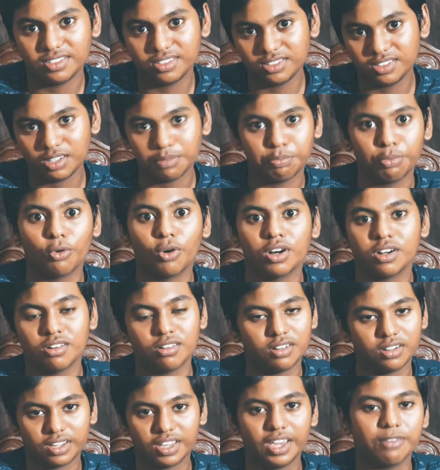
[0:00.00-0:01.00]
support
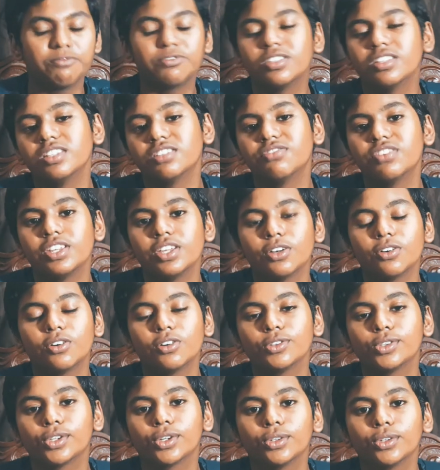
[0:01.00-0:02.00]
came to this
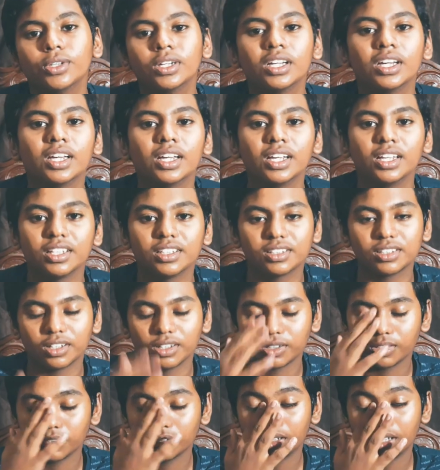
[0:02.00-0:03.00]
video also.
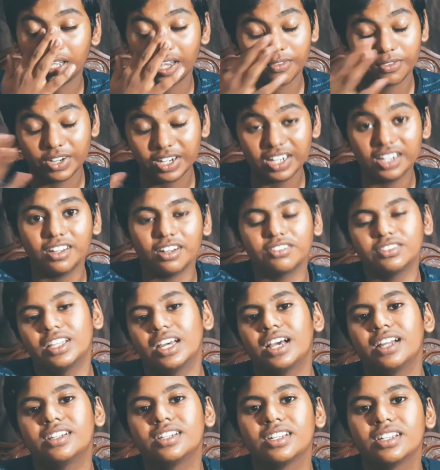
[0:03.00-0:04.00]
So I really love
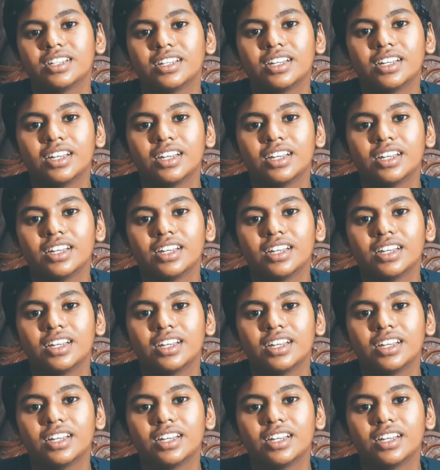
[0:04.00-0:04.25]
that.